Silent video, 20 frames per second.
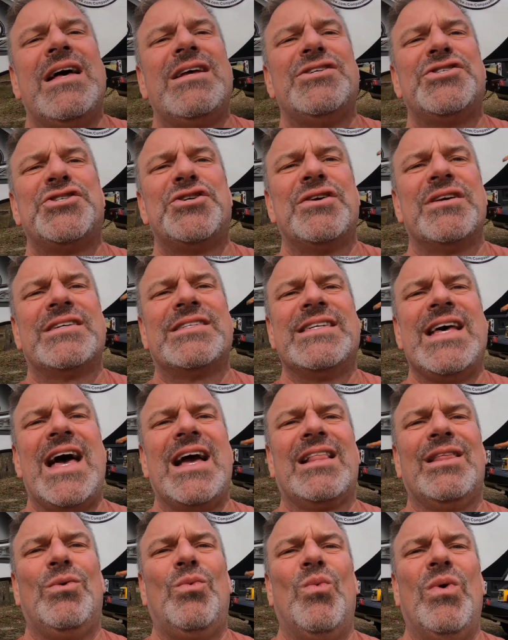not sure
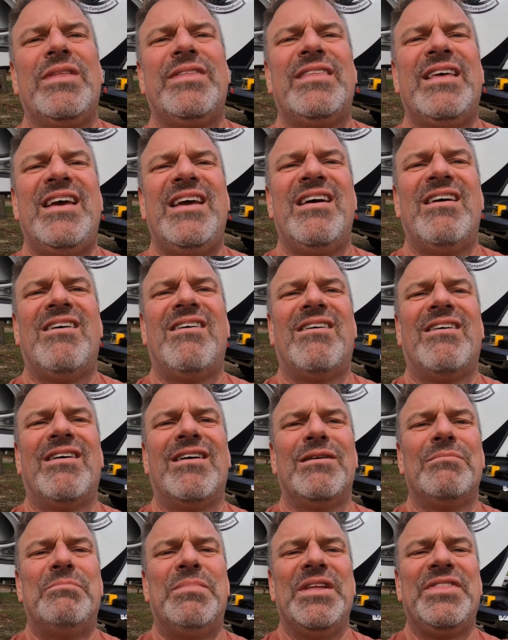exactly what they
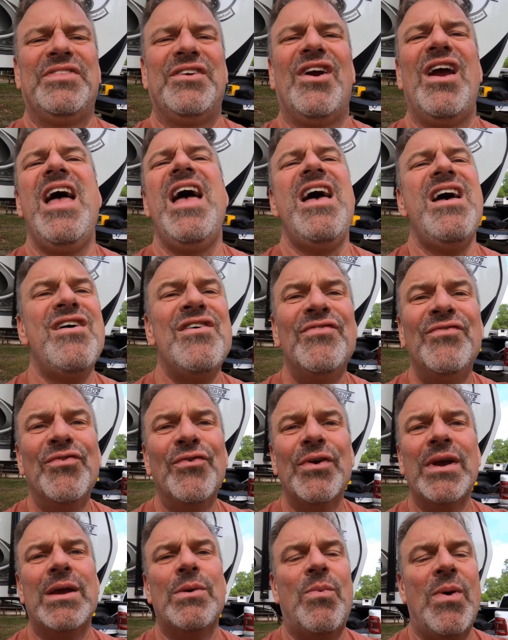are, but they're
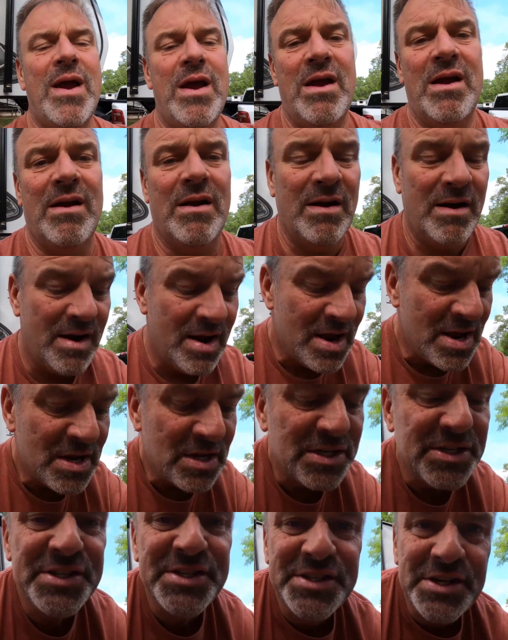everywhere.
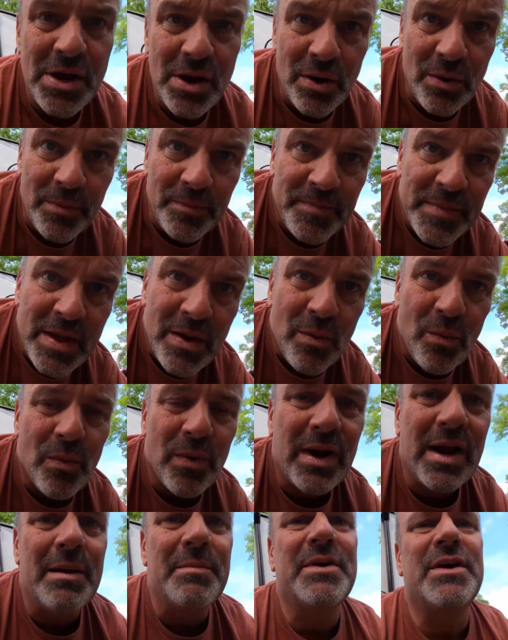So
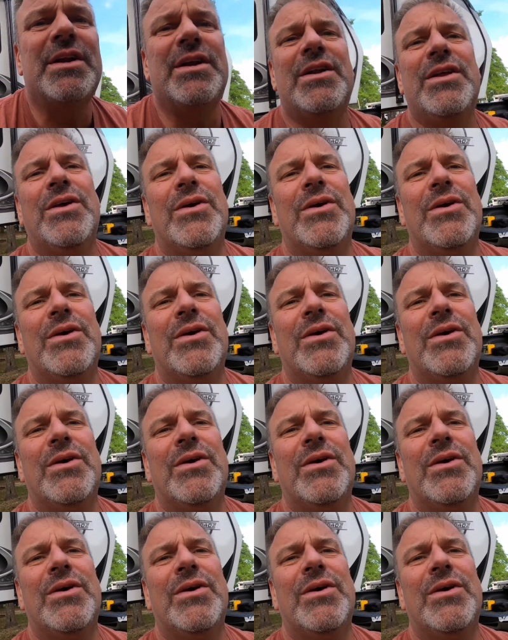what I'm gonna